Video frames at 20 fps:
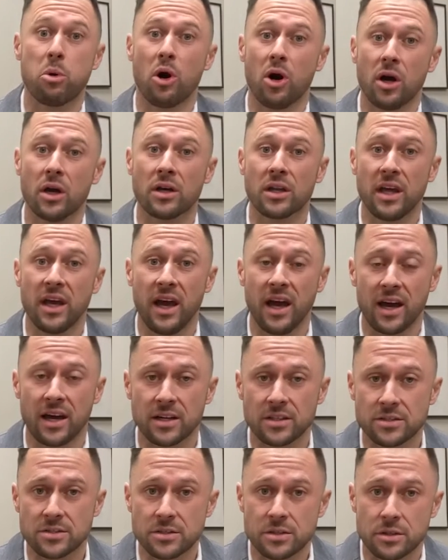
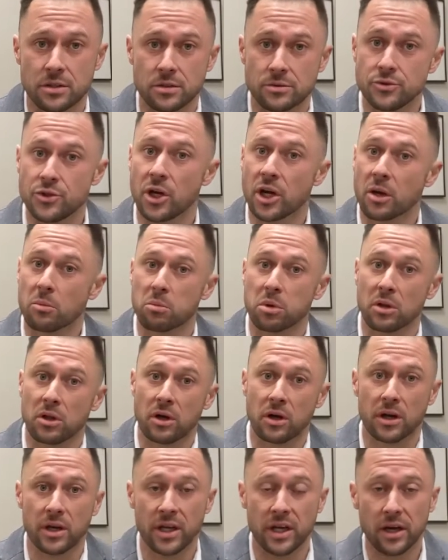Podcast. Jared
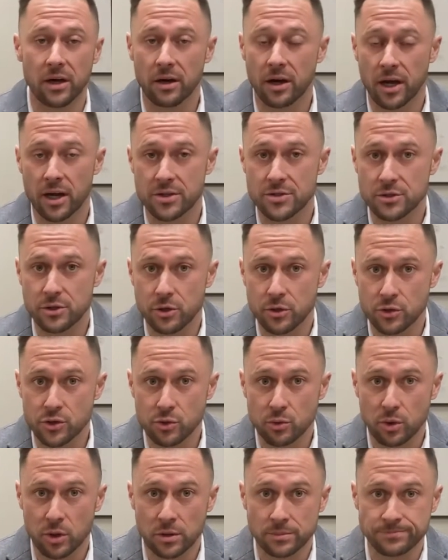Pilon here as
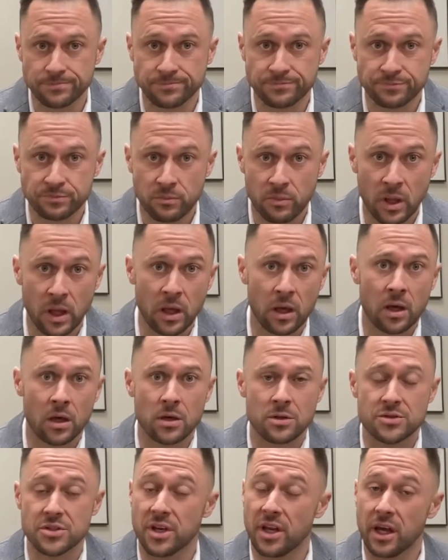usual.
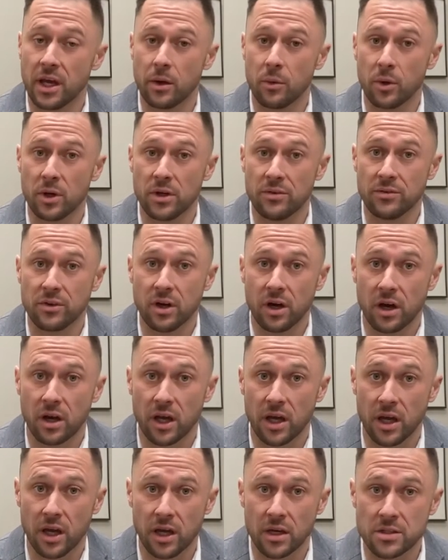Today we've got
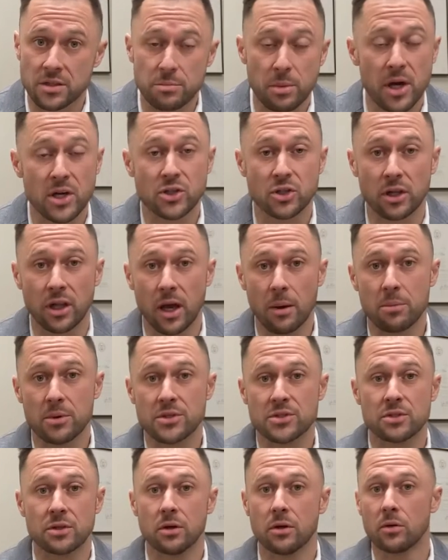a special
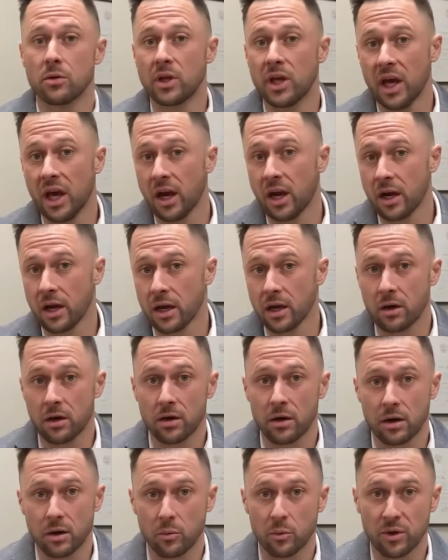episode carrying
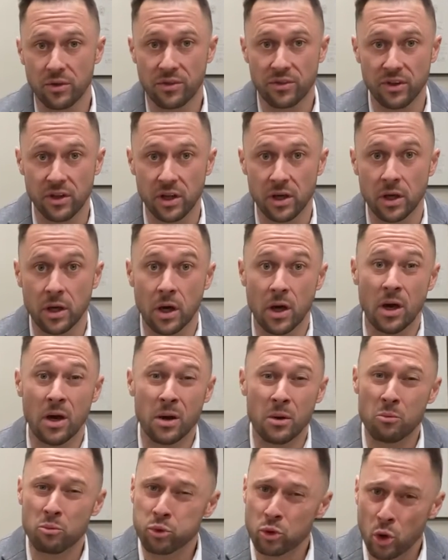on with the
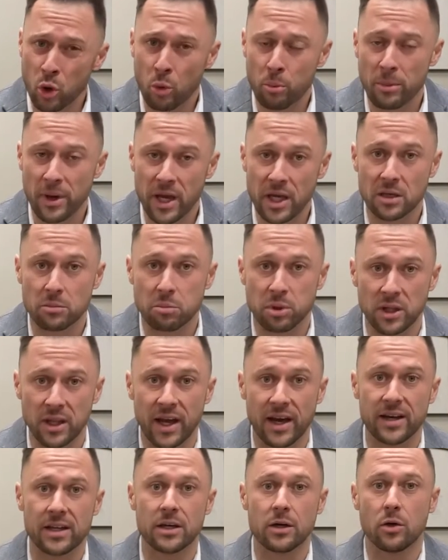probate
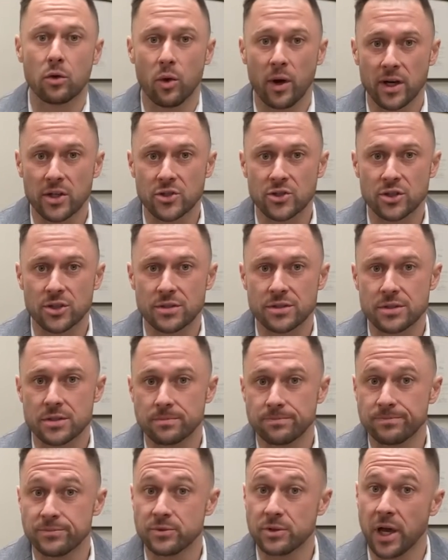planning questions,
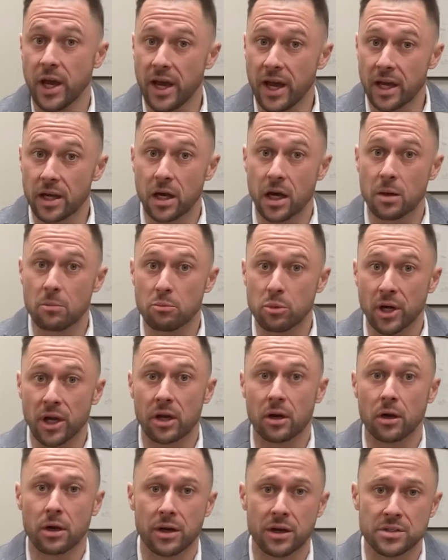and I'm
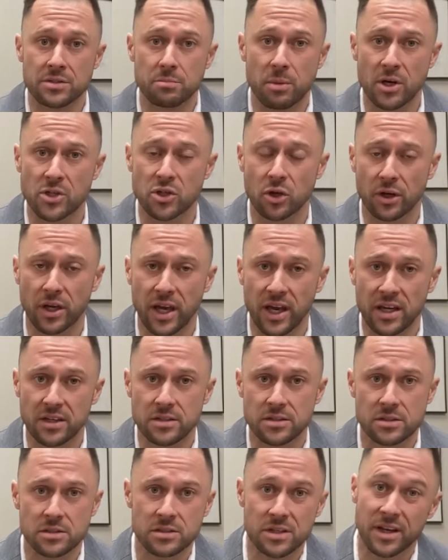bringing on a special
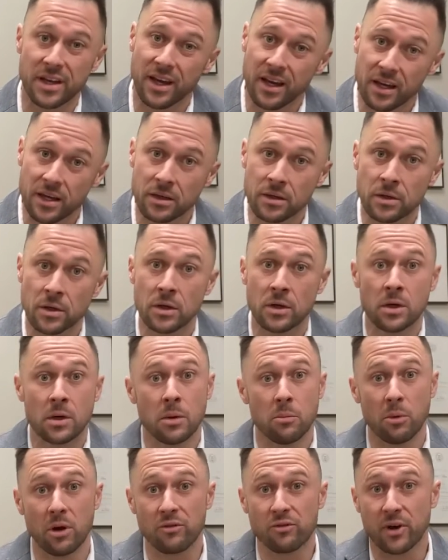guest today,
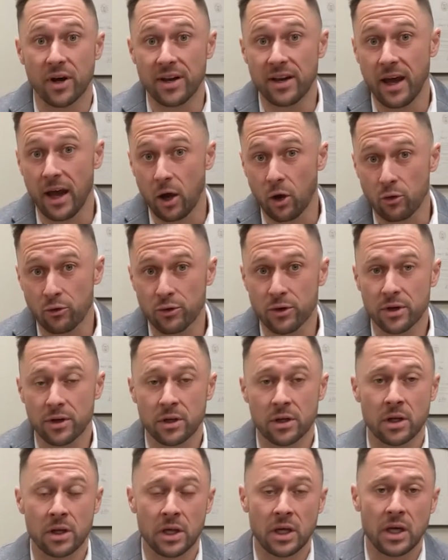my friend Alfred,